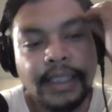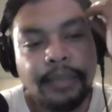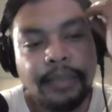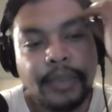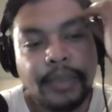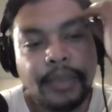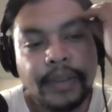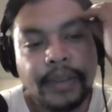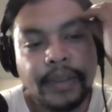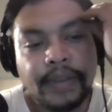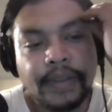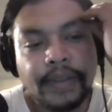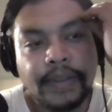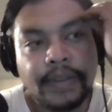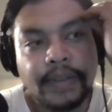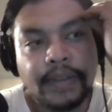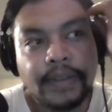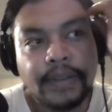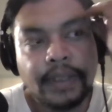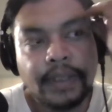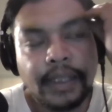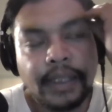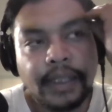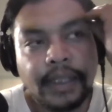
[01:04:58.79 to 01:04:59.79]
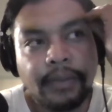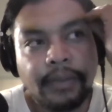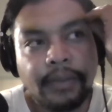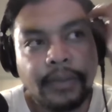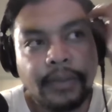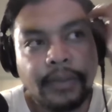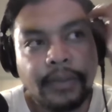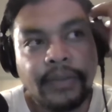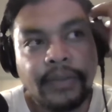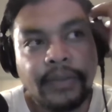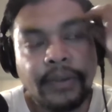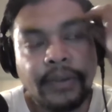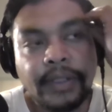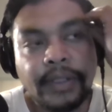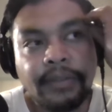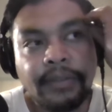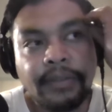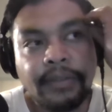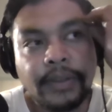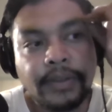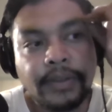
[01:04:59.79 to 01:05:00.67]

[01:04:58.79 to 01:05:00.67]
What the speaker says: because it was very difficult